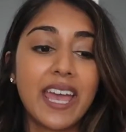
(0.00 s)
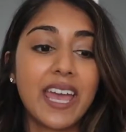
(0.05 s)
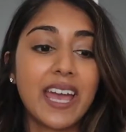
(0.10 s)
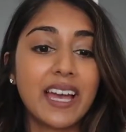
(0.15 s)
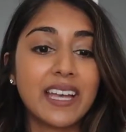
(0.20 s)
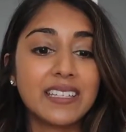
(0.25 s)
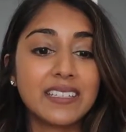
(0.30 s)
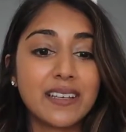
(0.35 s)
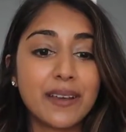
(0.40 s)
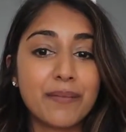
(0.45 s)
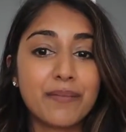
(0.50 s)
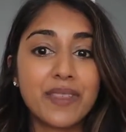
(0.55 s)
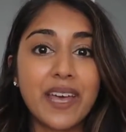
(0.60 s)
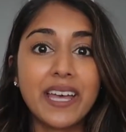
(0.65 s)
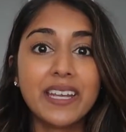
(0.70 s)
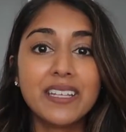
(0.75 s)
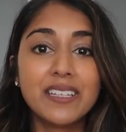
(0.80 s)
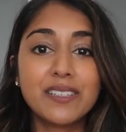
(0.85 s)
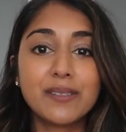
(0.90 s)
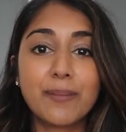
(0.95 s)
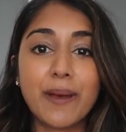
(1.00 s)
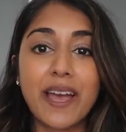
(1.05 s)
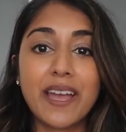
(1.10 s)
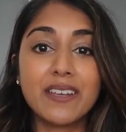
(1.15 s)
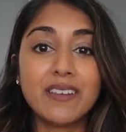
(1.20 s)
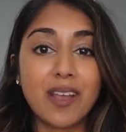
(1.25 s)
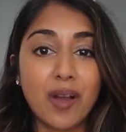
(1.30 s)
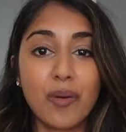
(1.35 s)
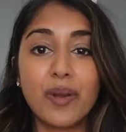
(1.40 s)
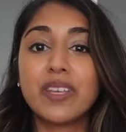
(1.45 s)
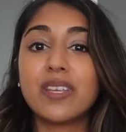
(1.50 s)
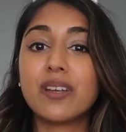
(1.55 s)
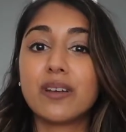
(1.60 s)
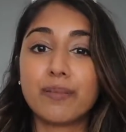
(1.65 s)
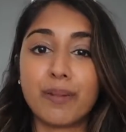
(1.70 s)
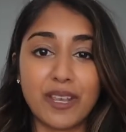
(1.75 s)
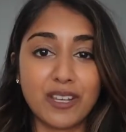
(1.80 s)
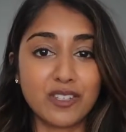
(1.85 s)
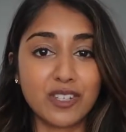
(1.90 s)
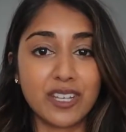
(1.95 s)
And that is by knowing
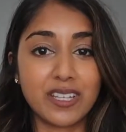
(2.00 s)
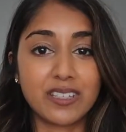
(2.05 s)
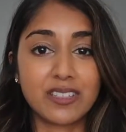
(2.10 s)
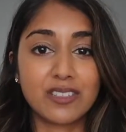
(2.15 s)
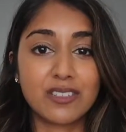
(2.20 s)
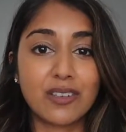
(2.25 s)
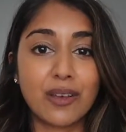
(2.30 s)
your patient.